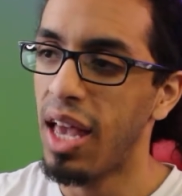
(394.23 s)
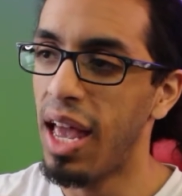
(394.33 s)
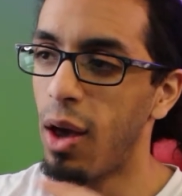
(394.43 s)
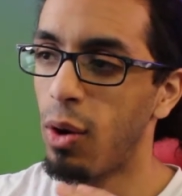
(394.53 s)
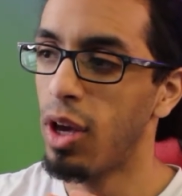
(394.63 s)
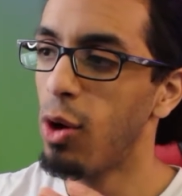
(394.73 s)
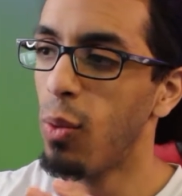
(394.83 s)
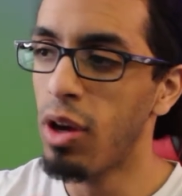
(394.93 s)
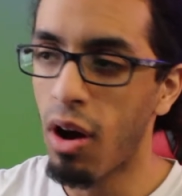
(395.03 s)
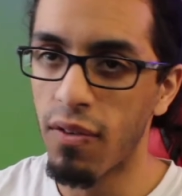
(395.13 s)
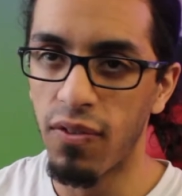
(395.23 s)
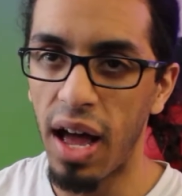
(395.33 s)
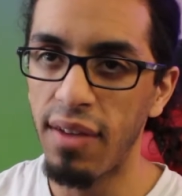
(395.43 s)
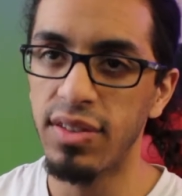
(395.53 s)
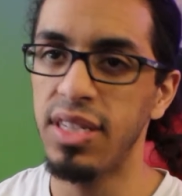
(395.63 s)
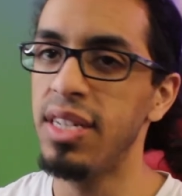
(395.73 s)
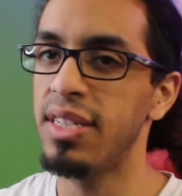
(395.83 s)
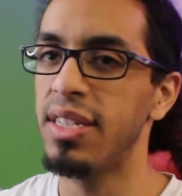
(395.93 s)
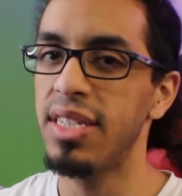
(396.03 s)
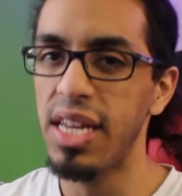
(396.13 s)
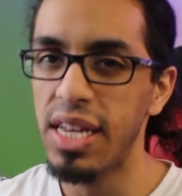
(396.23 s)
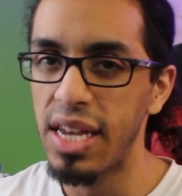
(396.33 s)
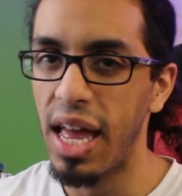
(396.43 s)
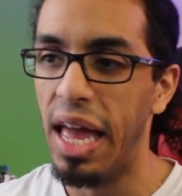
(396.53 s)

And here we are five seasons in